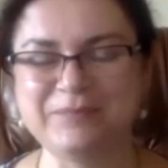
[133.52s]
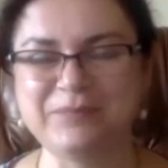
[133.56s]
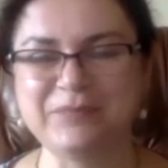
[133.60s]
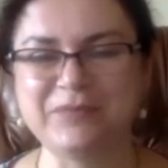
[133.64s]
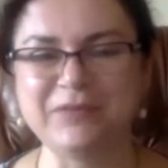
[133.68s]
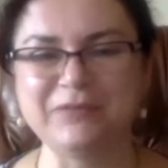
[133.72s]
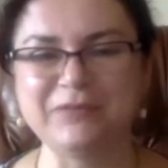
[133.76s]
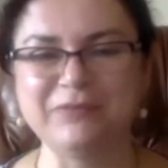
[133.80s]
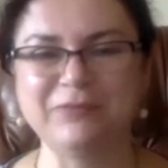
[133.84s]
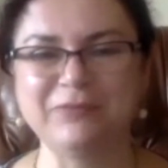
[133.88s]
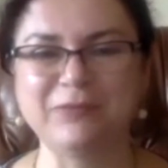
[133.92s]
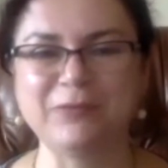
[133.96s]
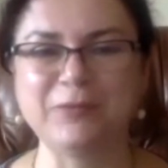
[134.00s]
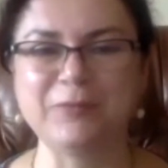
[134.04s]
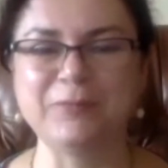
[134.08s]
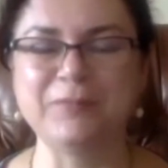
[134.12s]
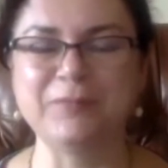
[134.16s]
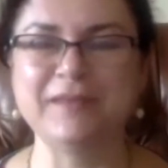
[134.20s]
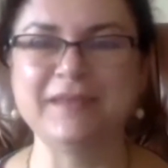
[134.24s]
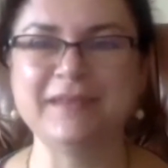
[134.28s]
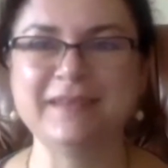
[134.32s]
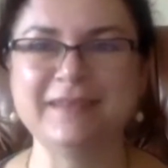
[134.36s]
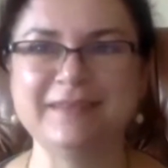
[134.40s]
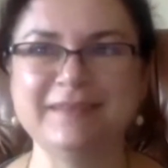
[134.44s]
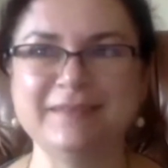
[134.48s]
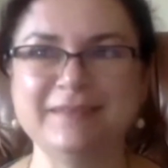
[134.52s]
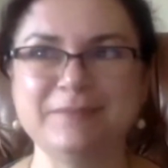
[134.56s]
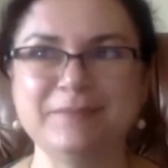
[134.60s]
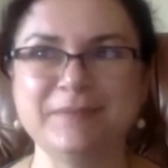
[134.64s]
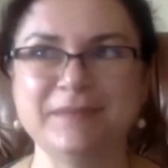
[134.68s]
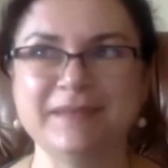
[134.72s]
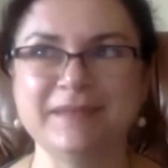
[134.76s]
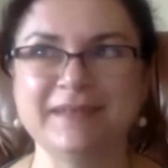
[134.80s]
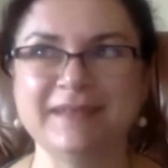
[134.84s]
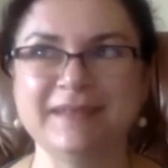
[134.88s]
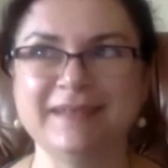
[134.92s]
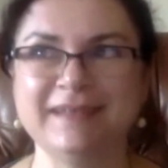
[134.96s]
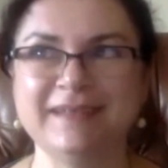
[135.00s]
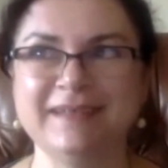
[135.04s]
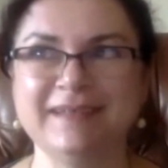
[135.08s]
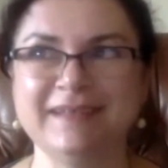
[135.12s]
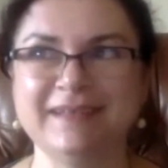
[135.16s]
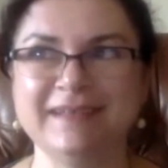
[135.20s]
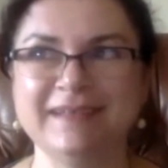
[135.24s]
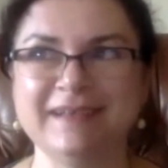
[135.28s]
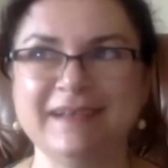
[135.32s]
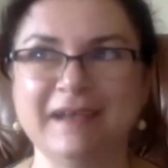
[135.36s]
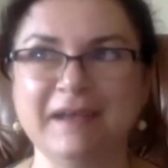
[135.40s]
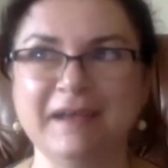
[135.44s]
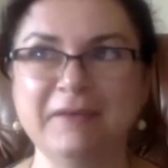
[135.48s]
for me in the
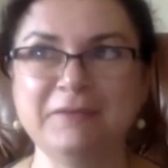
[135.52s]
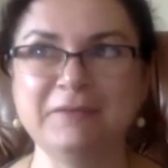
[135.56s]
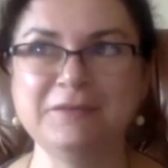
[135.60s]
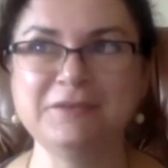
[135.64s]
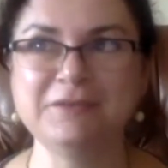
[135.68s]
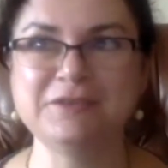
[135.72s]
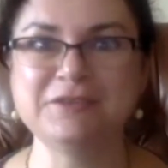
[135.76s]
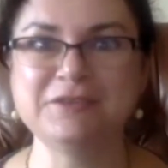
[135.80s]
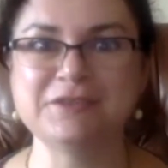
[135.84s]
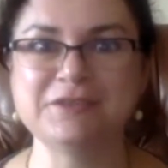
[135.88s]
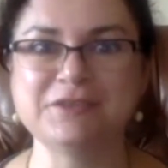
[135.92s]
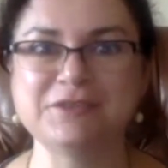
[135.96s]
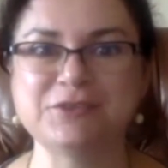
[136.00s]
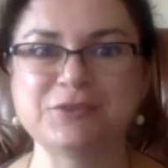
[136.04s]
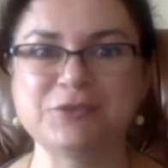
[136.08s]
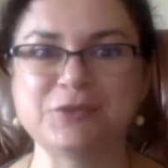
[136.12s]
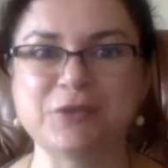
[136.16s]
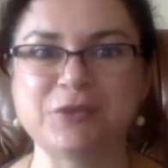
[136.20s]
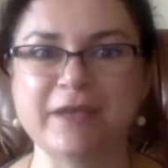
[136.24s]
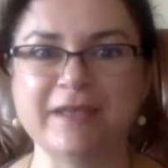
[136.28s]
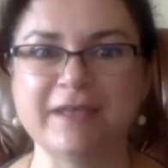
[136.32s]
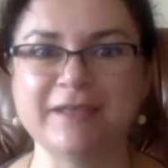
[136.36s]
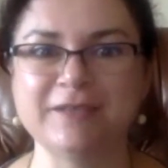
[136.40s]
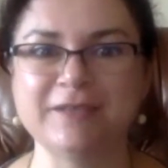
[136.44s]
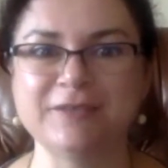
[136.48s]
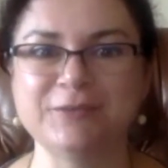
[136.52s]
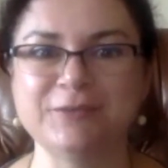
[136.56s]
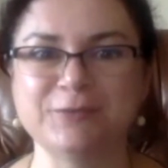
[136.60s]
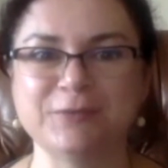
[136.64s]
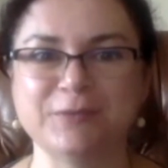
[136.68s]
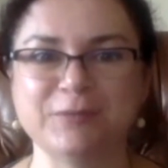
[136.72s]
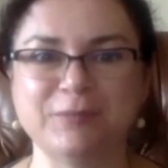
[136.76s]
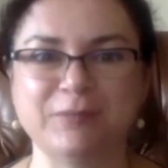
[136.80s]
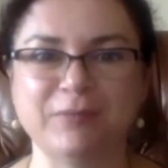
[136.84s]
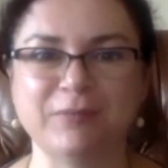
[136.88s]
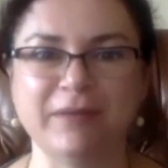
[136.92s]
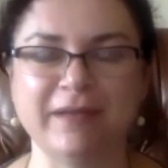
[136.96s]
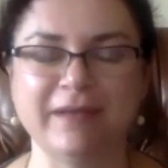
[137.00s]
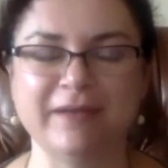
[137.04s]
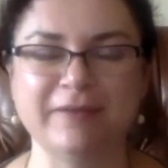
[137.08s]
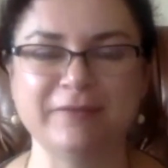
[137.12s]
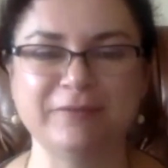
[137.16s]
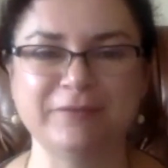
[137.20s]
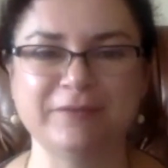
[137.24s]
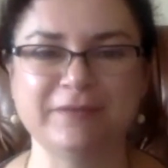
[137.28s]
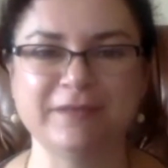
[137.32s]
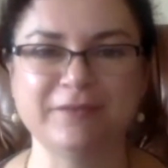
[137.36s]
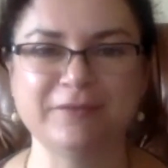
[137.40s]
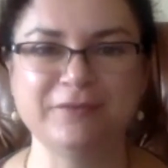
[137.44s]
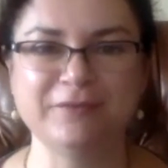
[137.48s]
beginning, I was just trying to apply
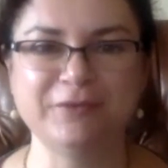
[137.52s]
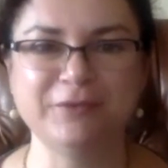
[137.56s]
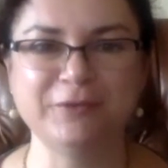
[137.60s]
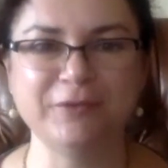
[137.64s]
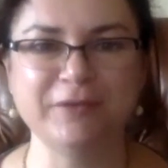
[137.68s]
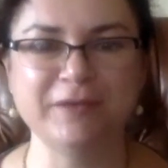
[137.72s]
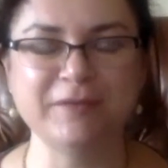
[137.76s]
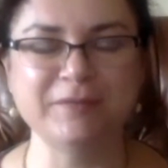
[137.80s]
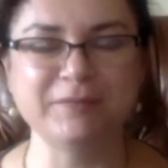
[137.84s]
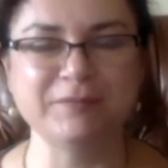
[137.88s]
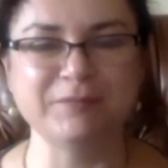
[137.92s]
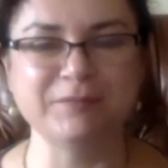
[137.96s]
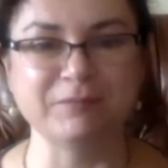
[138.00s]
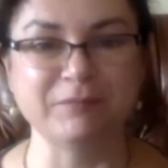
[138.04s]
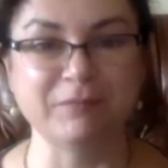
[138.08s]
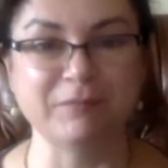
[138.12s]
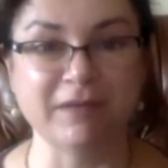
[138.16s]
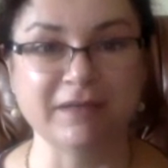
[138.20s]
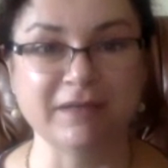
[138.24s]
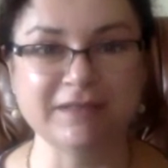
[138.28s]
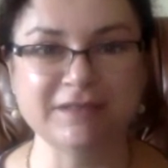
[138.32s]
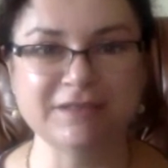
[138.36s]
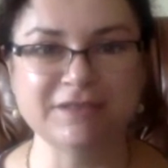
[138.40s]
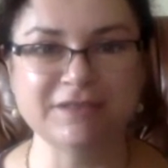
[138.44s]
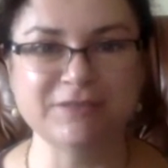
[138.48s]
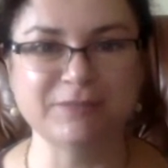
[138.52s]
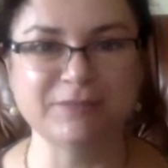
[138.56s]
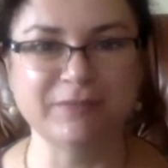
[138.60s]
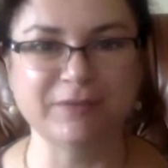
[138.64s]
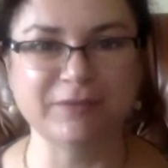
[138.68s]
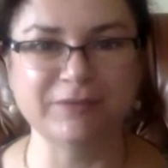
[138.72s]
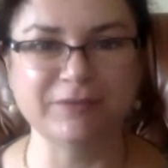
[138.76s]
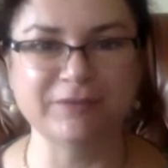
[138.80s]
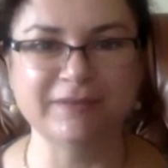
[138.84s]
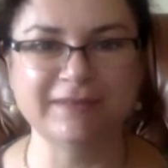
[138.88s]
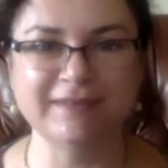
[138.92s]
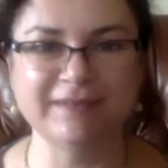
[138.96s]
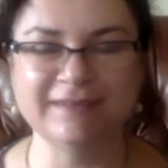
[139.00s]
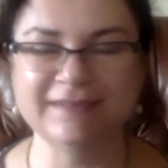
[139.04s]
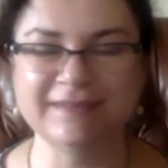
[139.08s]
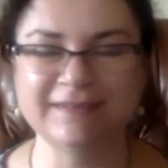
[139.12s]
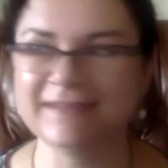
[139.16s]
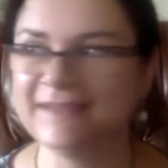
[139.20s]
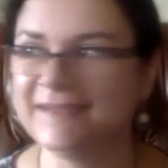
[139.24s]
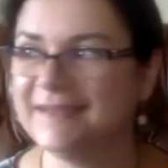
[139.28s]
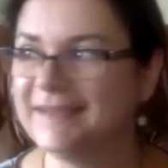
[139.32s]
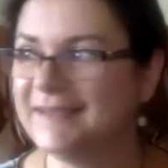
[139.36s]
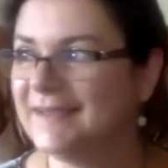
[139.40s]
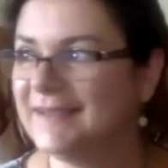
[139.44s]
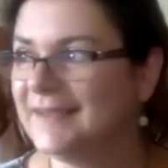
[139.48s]
without knowing much about it,
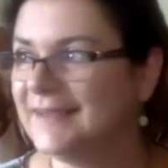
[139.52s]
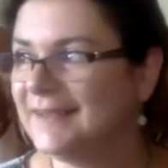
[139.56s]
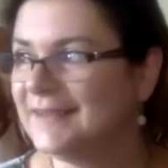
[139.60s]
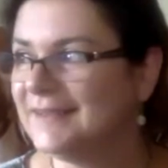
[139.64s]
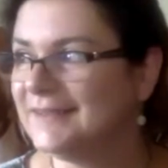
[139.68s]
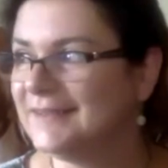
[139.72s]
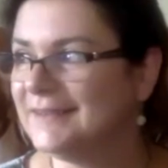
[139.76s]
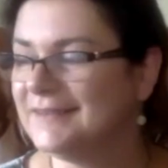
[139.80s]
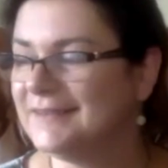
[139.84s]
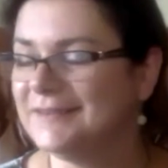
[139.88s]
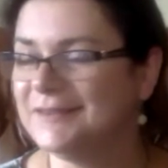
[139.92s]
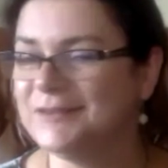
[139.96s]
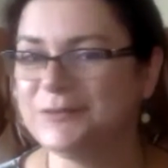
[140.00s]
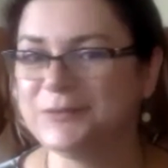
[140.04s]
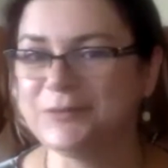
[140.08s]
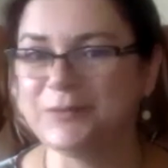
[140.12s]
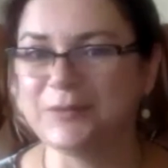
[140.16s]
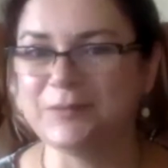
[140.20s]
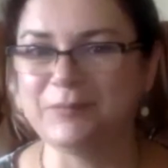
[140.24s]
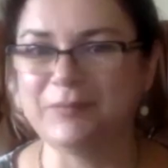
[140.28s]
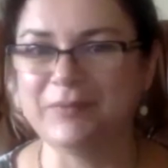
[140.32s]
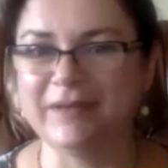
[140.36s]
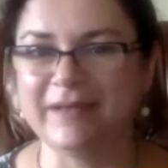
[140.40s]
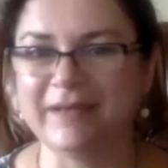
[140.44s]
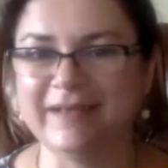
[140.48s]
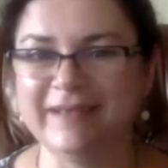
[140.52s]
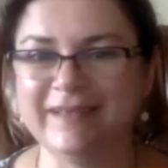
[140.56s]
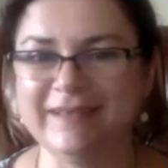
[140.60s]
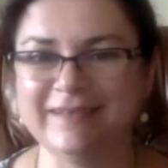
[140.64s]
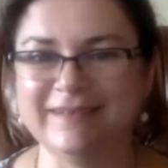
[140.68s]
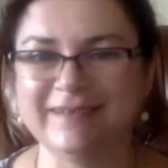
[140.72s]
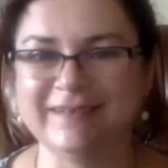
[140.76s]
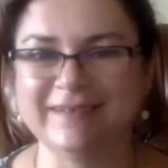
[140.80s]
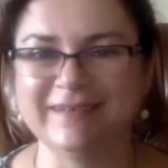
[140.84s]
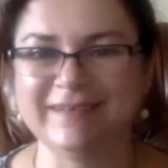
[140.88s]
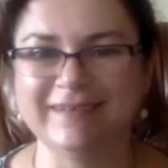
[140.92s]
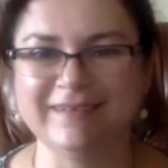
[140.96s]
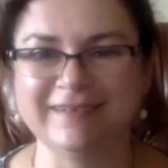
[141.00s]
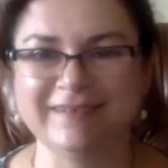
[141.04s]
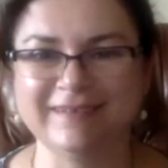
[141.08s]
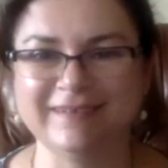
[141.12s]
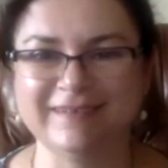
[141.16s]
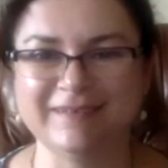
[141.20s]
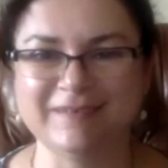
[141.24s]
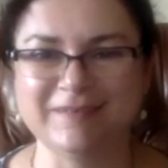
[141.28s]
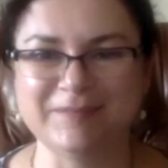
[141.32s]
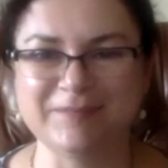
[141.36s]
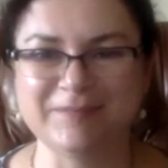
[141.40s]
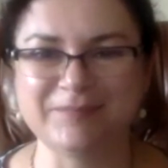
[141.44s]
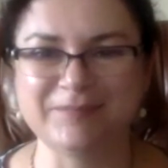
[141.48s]
to apply.
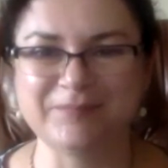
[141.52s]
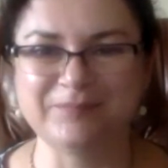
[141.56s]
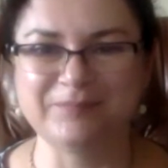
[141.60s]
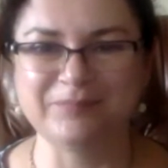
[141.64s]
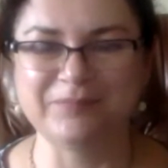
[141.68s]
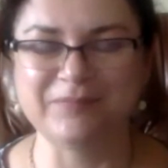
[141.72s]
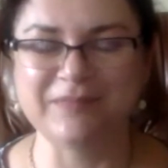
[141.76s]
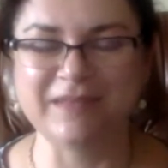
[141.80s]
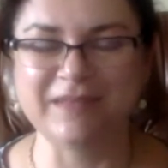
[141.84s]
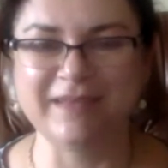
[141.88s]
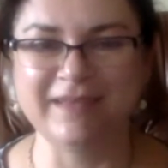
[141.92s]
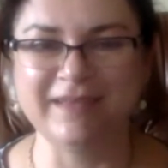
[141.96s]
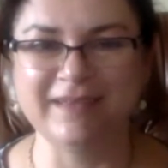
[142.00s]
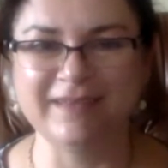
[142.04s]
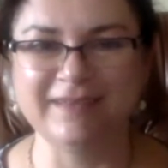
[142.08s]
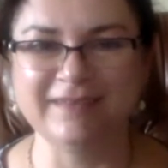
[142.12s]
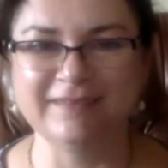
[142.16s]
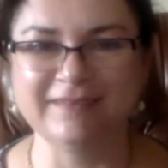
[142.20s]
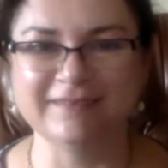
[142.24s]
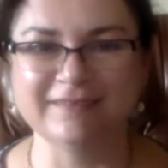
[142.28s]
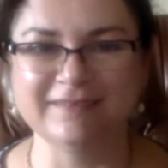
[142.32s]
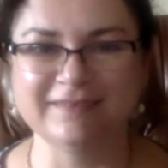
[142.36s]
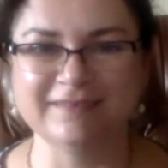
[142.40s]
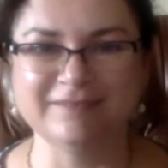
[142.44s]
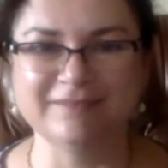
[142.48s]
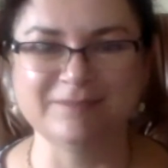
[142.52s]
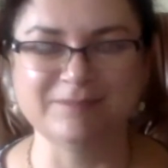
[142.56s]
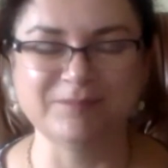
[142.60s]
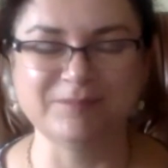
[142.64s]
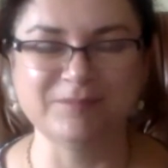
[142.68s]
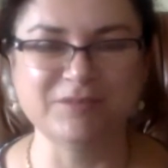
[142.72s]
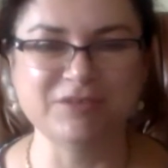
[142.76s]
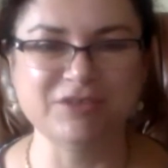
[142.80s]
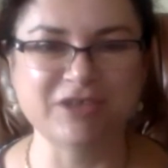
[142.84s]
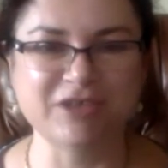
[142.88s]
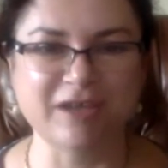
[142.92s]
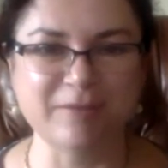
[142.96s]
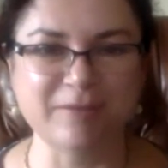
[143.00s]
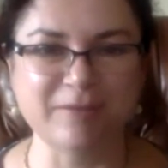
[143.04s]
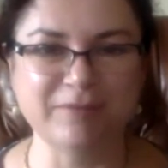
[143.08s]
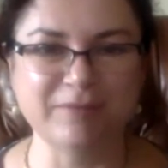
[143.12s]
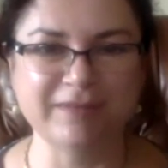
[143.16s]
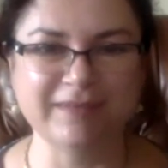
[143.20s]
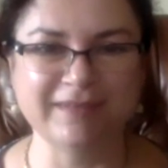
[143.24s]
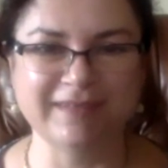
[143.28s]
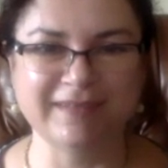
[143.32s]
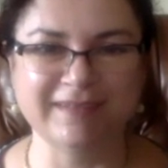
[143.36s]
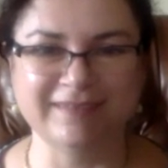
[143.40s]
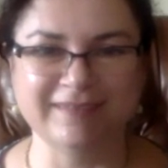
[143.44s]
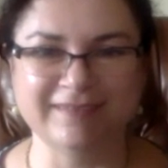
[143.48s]
And I had a job at
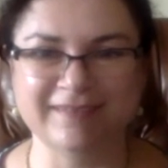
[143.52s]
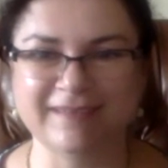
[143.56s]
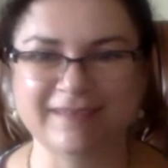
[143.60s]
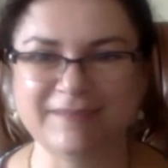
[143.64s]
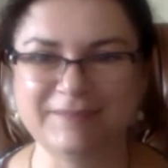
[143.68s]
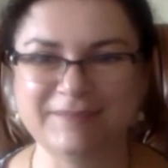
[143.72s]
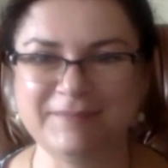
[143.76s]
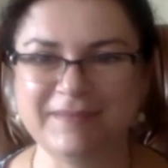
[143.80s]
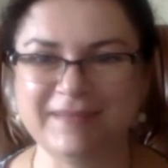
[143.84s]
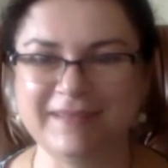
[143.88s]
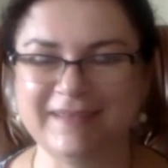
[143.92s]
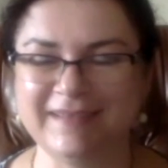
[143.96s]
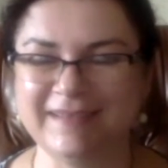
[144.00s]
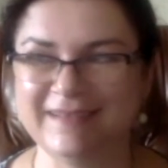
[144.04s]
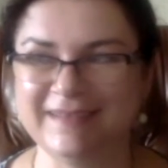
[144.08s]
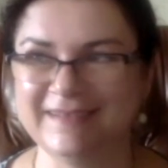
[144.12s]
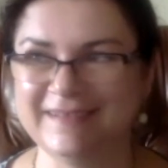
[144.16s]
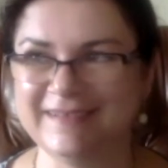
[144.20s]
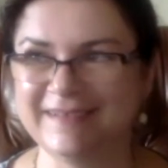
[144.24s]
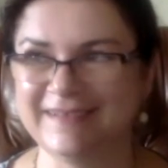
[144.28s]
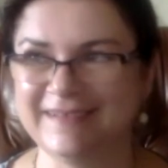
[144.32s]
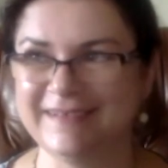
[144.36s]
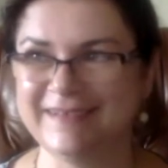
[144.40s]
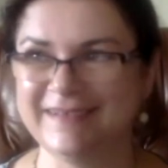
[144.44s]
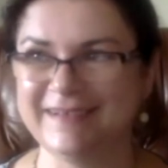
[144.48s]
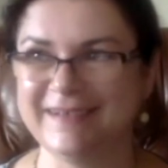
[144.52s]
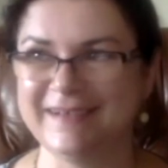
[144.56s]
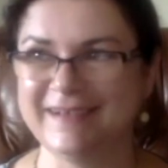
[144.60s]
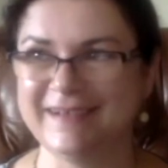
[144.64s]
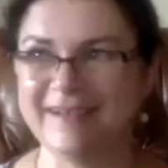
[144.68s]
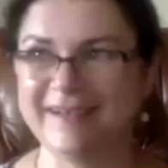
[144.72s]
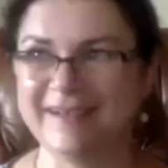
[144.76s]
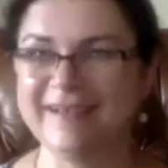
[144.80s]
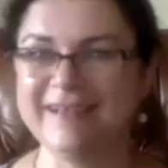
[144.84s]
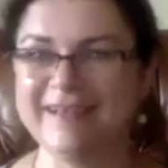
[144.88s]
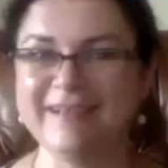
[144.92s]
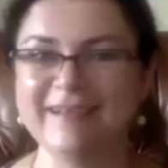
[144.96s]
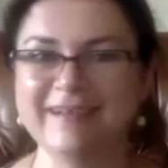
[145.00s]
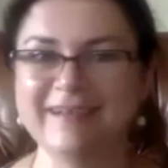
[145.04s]
that time, and I